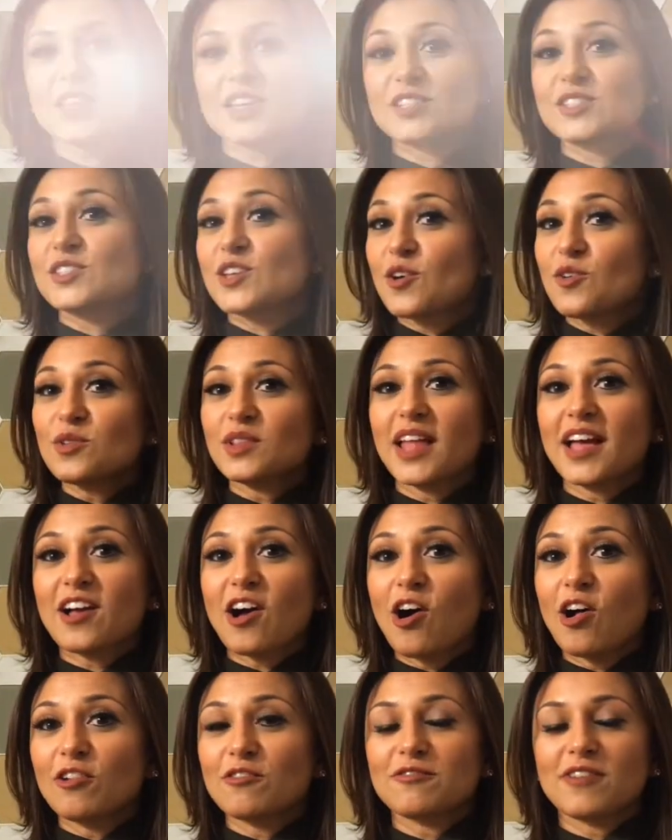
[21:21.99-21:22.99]
So, like
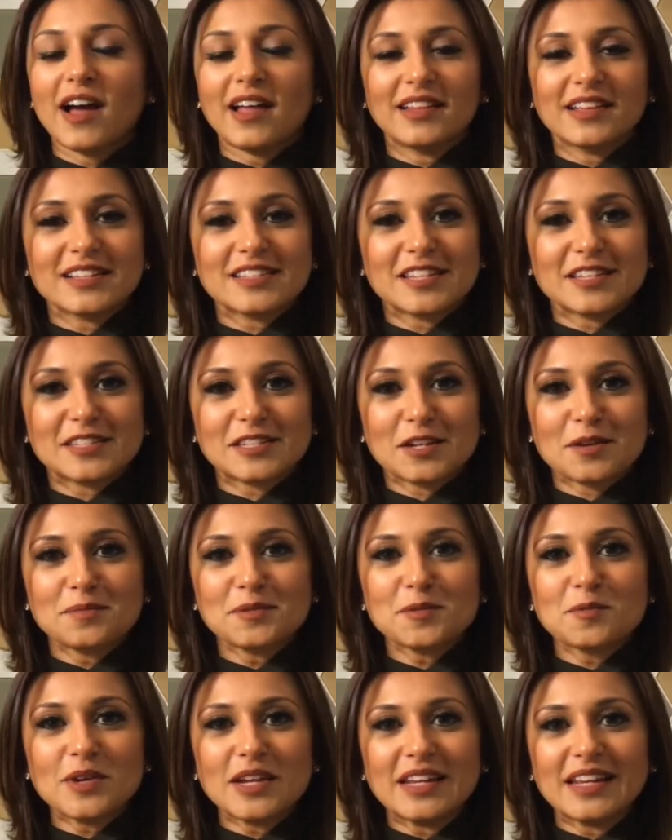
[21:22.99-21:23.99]
all filing
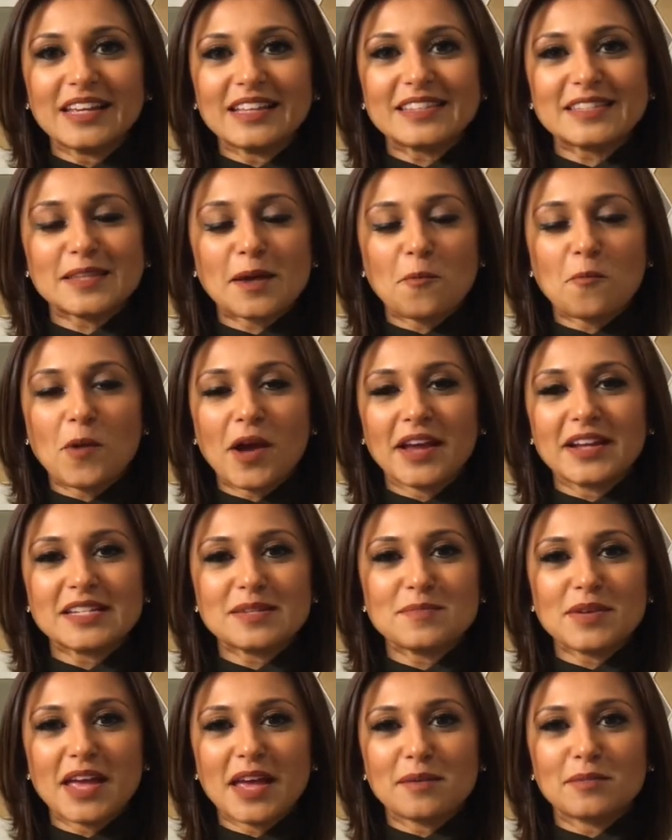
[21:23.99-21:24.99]
systems, we need some way
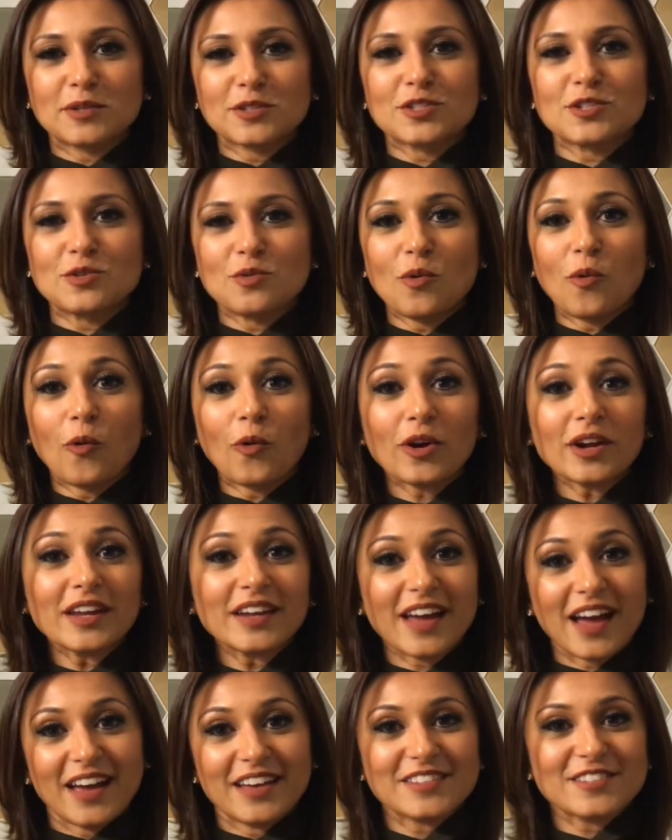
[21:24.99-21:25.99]
to be able to
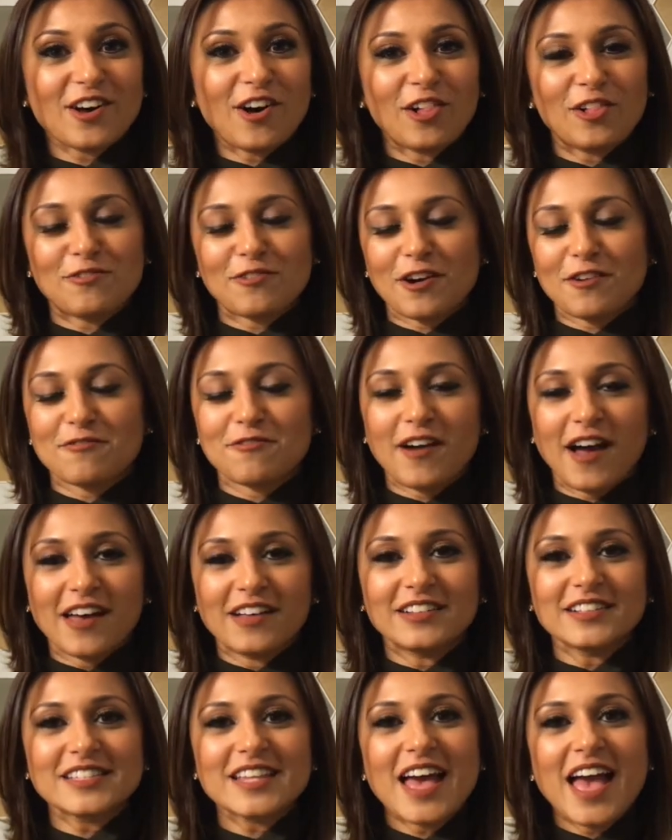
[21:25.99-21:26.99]
organize all of our
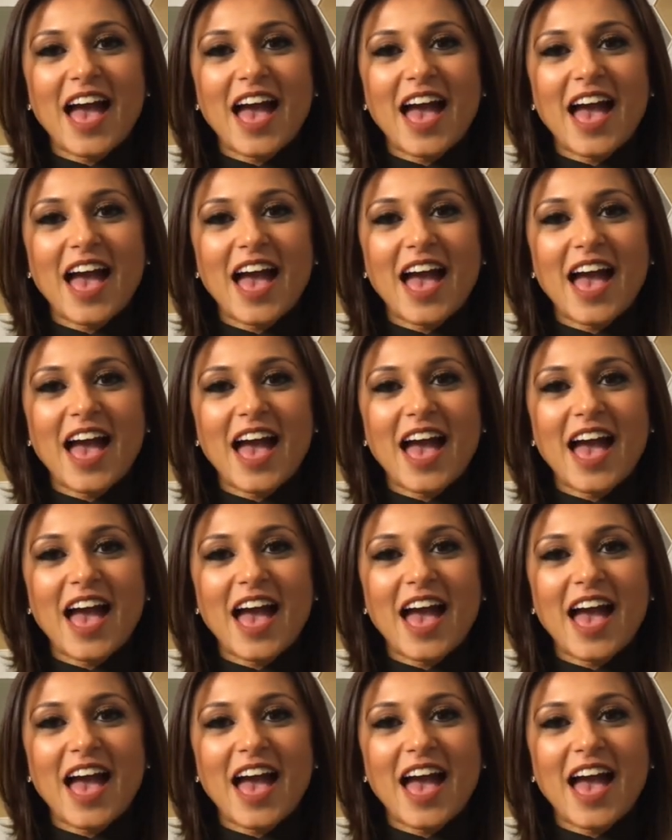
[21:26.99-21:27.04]
files.